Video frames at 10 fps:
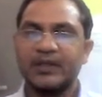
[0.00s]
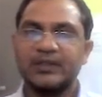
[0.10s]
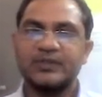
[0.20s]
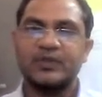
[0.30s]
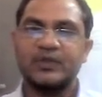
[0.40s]

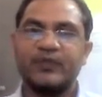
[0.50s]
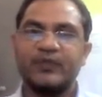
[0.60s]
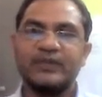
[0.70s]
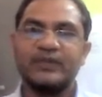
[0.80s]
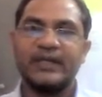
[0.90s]
So
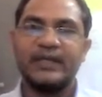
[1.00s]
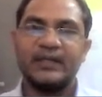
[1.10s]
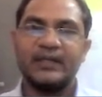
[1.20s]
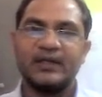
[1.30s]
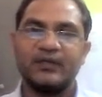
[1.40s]
before that,
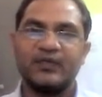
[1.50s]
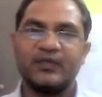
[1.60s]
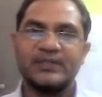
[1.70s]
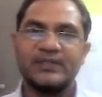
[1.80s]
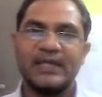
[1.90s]

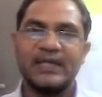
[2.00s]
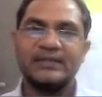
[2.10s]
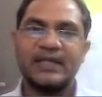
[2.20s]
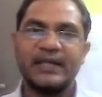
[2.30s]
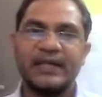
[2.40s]
first let
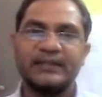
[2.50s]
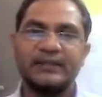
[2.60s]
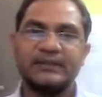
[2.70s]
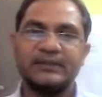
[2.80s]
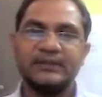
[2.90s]
us write
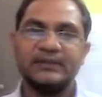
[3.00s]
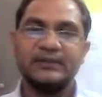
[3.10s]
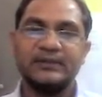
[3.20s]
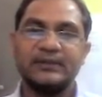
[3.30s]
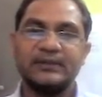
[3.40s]

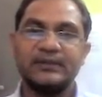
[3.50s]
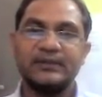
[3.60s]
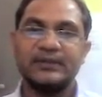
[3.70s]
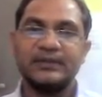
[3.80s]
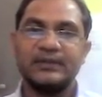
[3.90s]

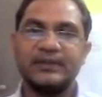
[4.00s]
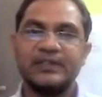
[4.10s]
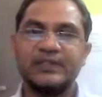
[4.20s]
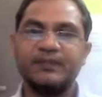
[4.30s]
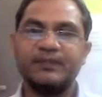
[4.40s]

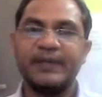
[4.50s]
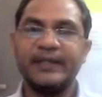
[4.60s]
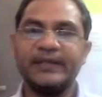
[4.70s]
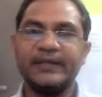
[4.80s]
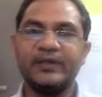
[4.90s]
the
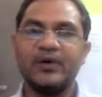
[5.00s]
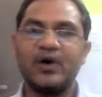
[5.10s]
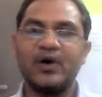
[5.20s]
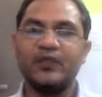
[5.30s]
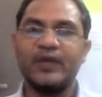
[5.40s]
speed
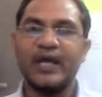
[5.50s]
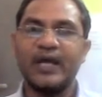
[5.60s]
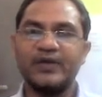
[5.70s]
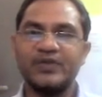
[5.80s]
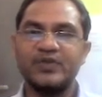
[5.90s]
of
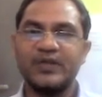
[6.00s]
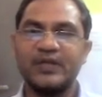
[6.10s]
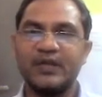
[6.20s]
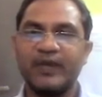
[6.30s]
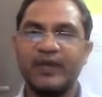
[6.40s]

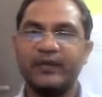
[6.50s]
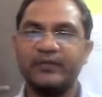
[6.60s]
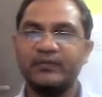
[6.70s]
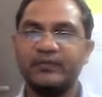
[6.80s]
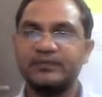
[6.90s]
longitudinal
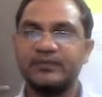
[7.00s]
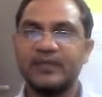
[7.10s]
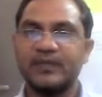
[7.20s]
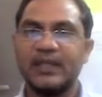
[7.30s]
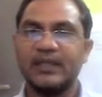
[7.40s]
wave
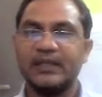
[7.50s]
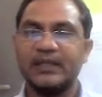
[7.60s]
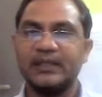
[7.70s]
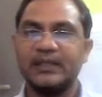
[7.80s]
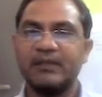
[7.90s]

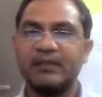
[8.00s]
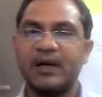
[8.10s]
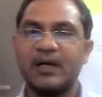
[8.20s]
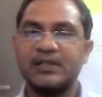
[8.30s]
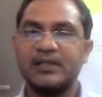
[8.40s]
in the
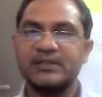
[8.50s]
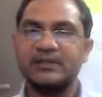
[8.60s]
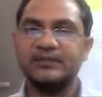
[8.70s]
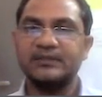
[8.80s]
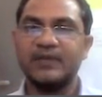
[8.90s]

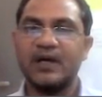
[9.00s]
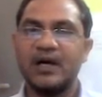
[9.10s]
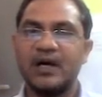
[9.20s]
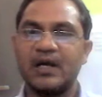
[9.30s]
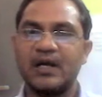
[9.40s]
bars
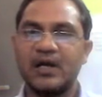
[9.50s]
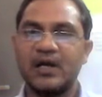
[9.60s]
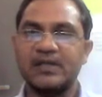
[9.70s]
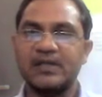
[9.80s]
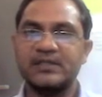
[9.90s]
or
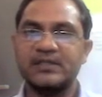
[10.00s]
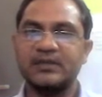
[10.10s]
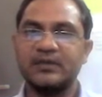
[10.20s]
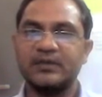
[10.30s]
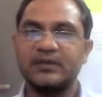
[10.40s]
rods
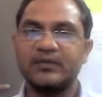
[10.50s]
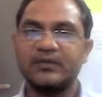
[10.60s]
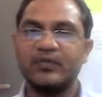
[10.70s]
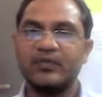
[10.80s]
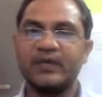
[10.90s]

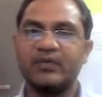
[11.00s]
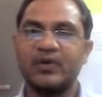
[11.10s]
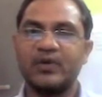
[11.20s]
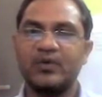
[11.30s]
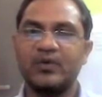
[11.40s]
v
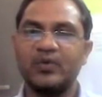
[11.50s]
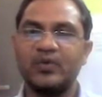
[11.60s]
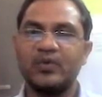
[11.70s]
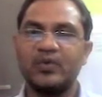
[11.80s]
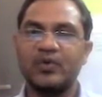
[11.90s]
equal
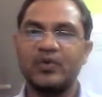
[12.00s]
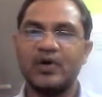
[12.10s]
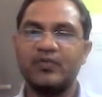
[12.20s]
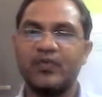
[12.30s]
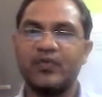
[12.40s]
to root
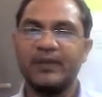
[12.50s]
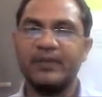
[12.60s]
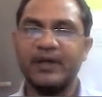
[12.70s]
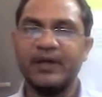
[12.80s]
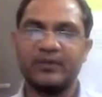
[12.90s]
of y
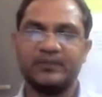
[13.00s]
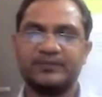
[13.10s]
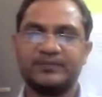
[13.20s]
by rho,